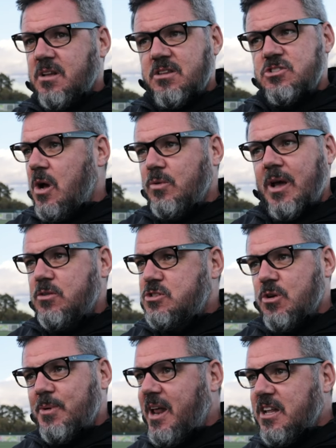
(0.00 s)
There's no doubt
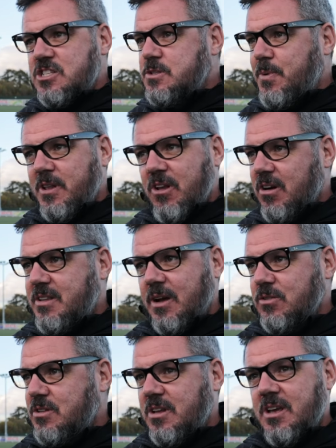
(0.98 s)
someone else has been knocked
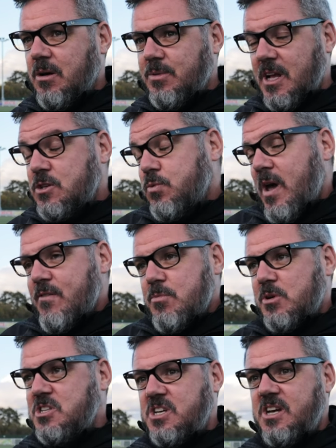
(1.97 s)
out. You know, that's why
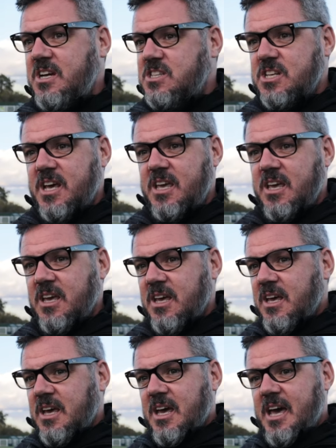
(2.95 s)
everybody's here today.
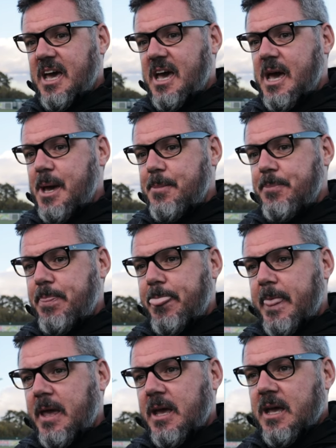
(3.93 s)
Um,
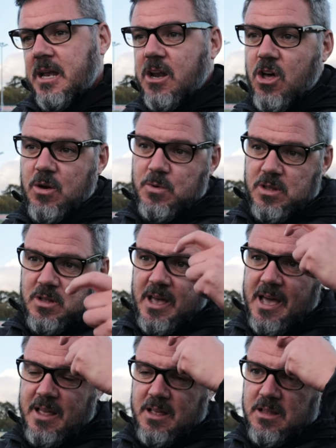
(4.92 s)
look,
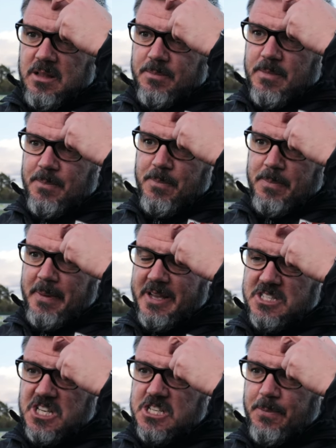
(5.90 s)
my
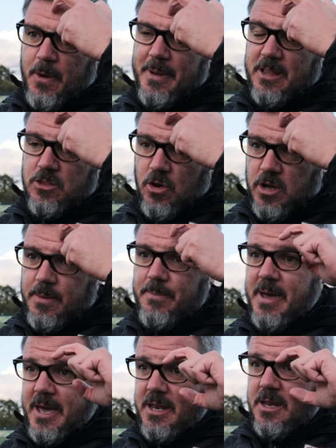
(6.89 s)
biggest disappointment, nine
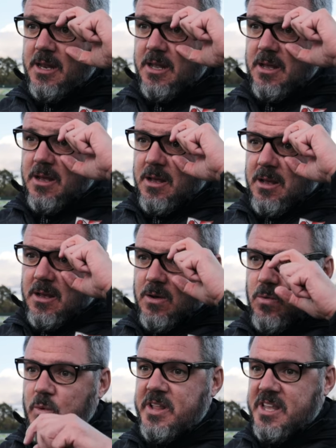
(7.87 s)
men,
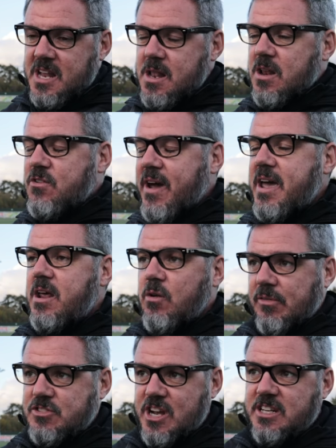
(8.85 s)
we didn't create
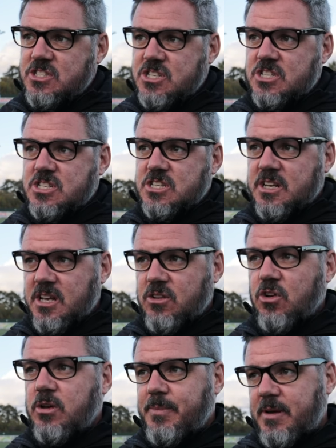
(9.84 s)
enough chances. And they had
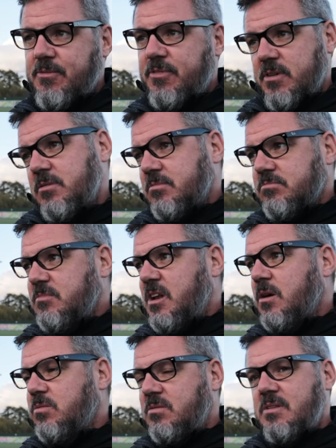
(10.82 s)
nine men for, you
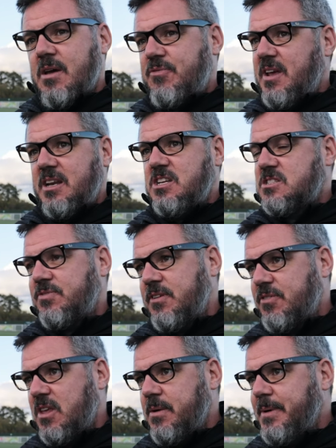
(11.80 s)
know, definitely at least
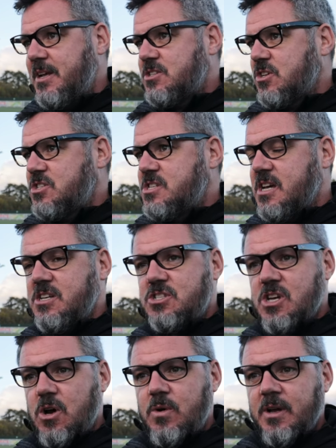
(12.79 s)
15 minutes, I'd say.
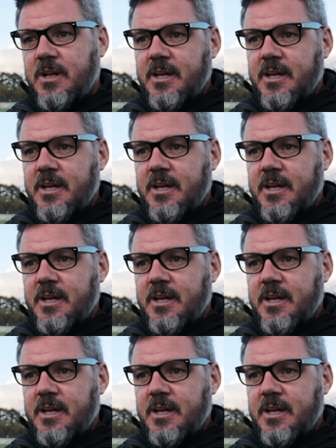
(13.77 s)
So,